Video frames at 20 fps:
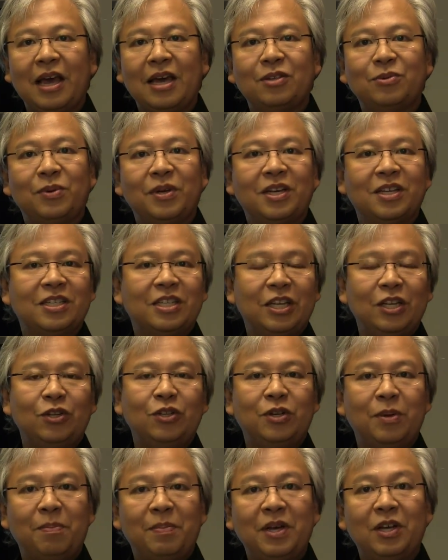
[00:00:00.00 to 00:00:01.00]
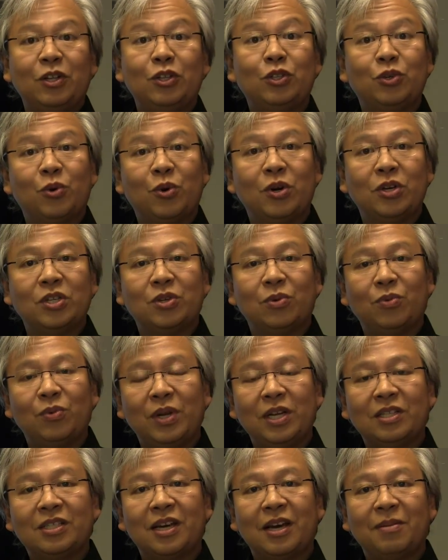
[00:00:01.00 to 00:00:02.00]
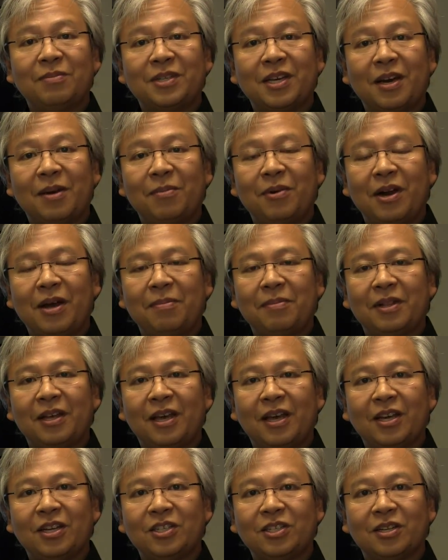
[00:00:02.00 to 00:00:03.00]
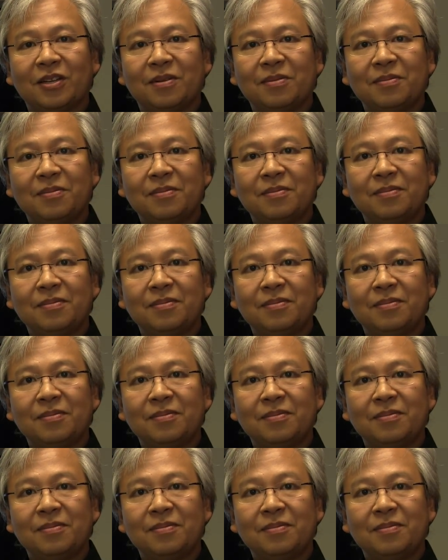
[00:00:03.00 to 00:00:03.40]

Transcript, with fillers: as we continue to build towards a real-time timer application.